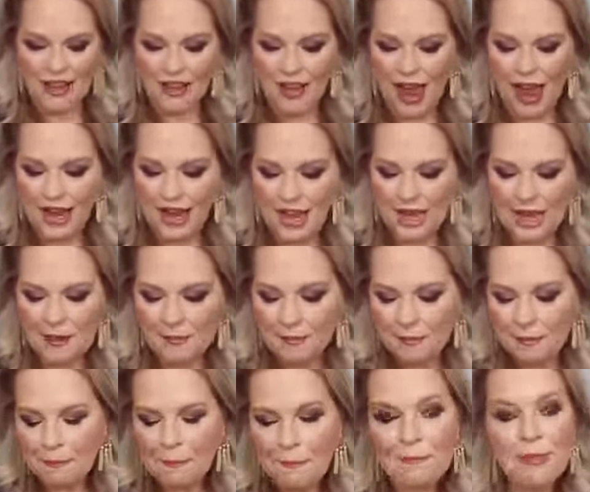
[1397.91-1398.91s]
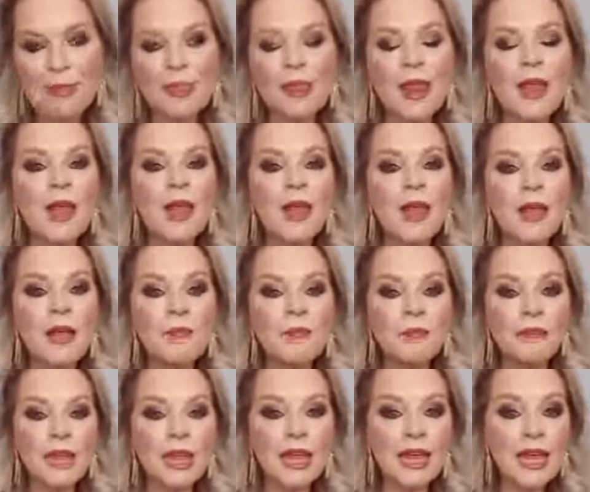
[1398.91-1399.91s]
And that is
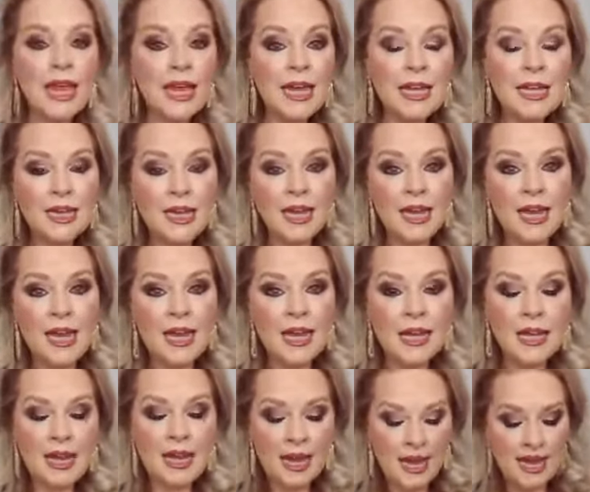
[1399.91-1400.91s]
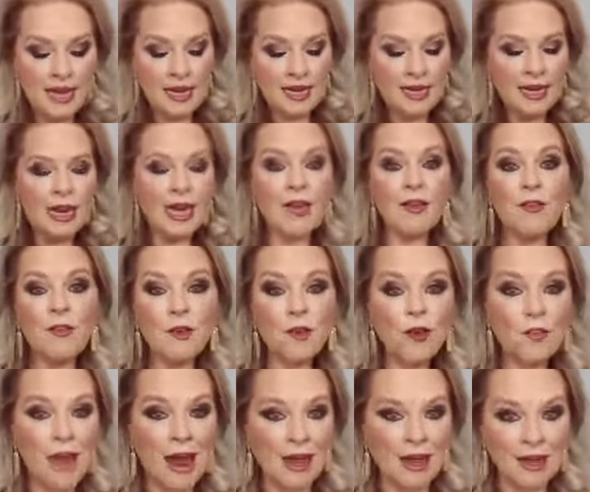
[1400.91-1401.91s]
in
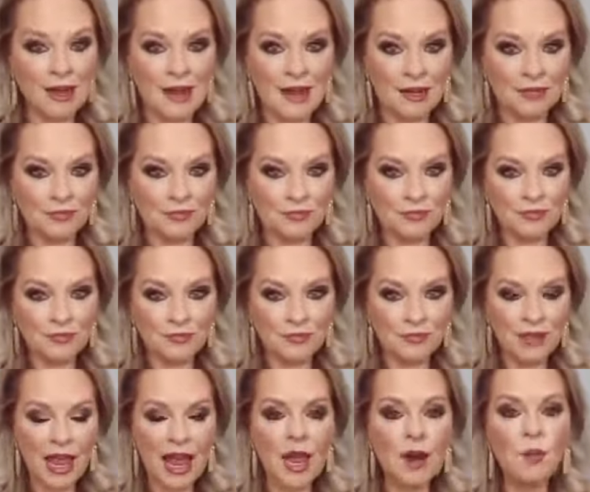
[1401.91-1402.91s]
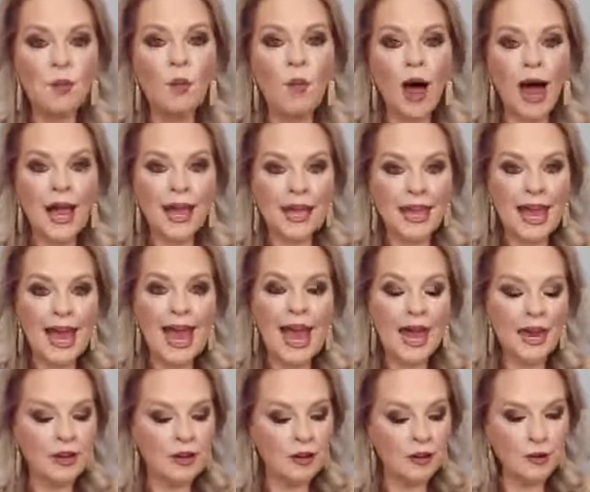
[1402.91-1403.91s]
Eastern medicine. And
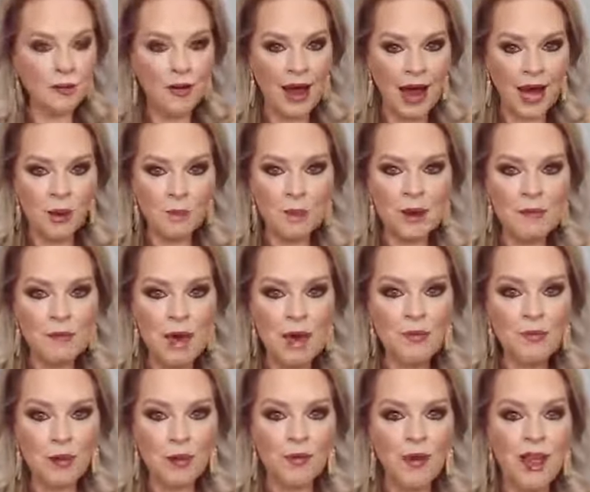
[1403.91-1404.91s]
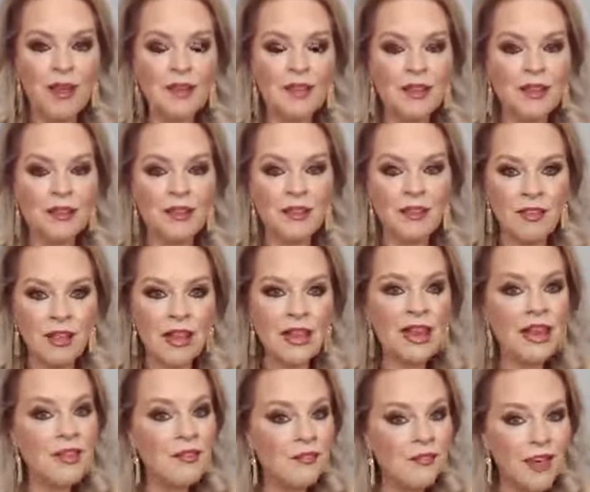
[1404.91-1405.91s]
again, you got to remember that
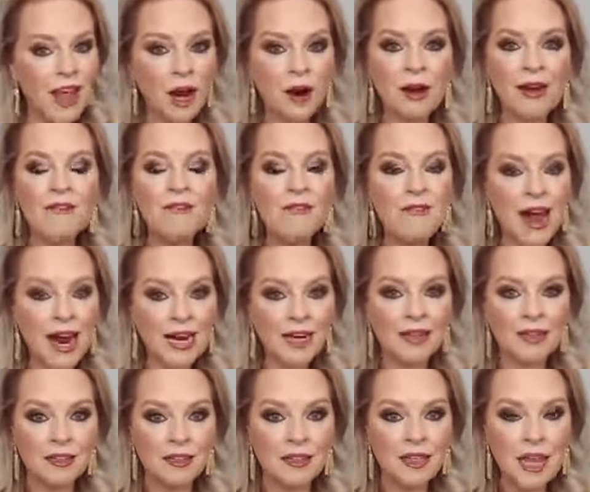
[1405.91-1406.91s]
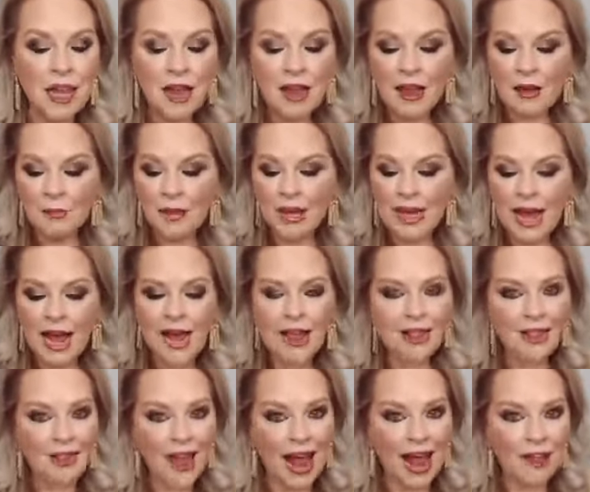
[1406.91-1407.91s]
this is very vital because
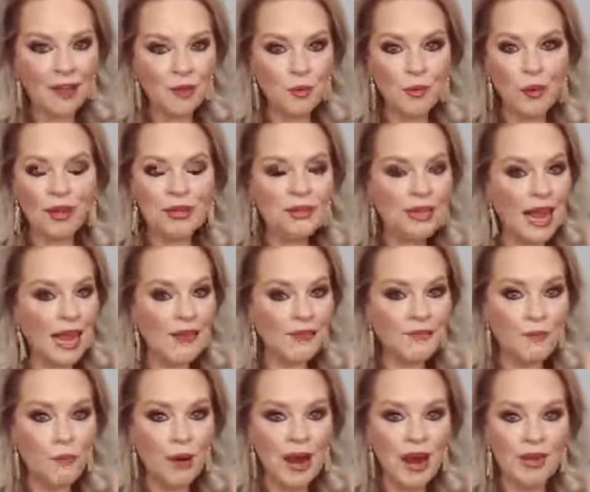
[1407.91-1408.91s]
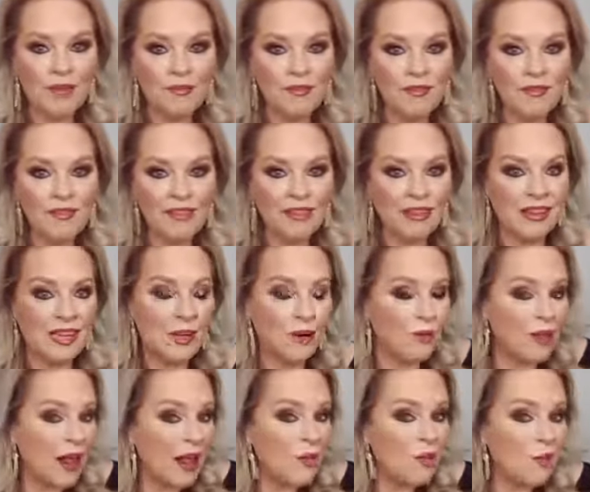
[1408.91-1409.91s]
that's what LifeWave,
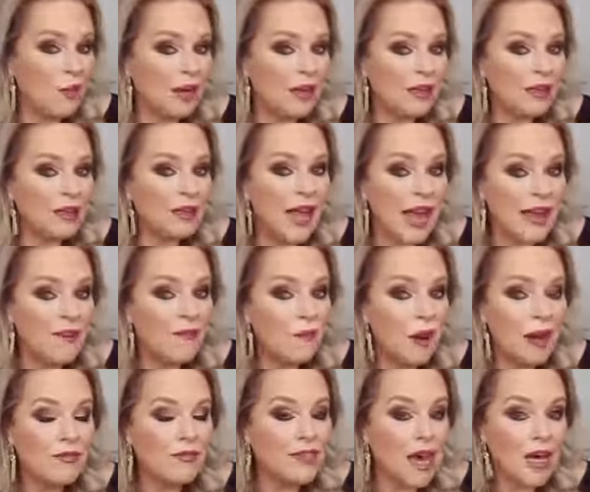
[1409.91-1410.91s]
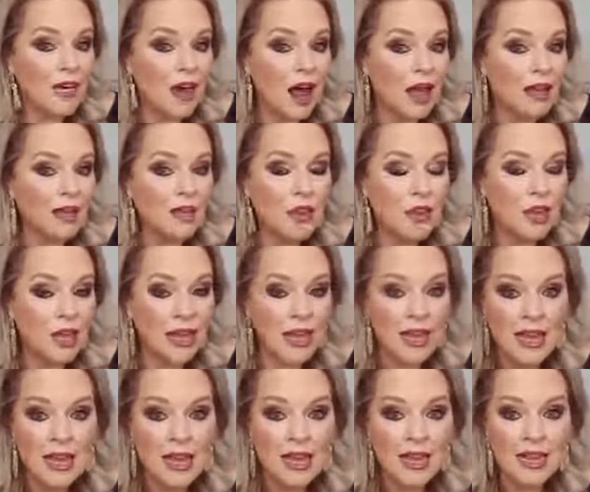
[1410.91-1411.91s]
that's what LifeWave
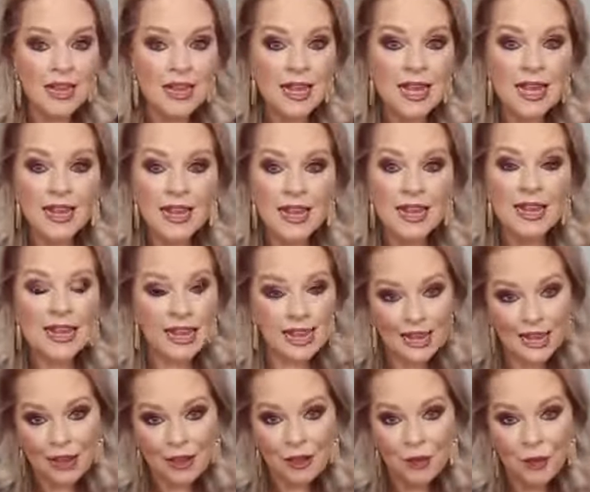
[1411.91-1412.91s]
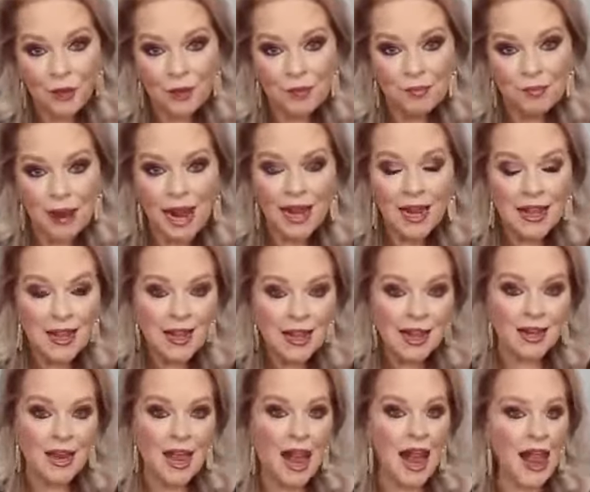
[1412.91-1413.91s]
technology is. It is Eastern
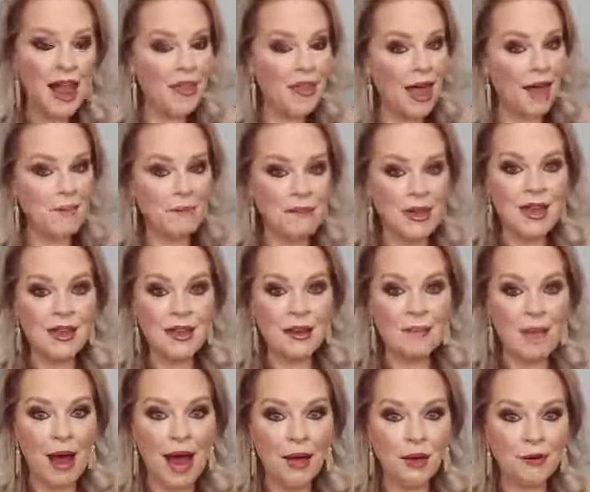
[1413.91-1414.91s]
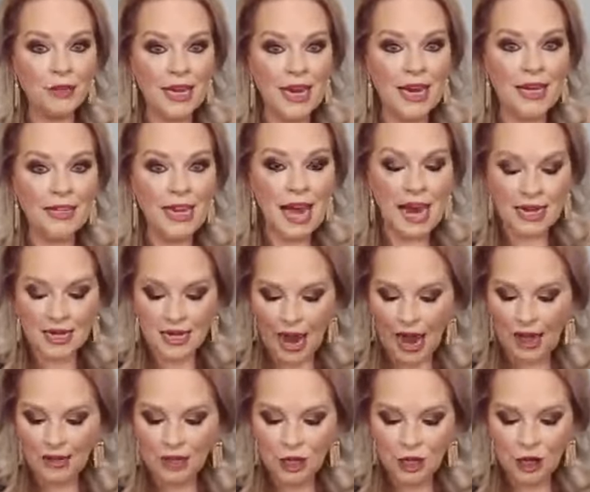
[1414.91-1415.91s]
medicine that meets modern day
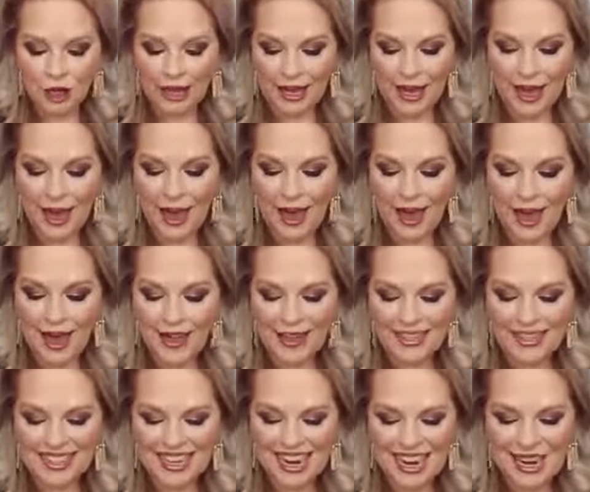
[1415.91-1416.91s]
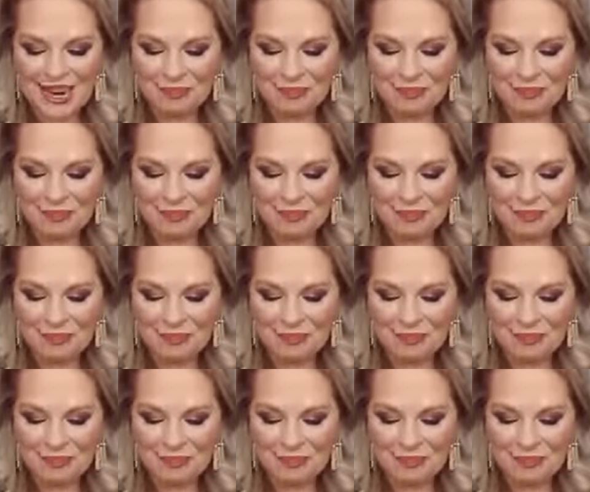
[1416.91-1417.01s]
technology. And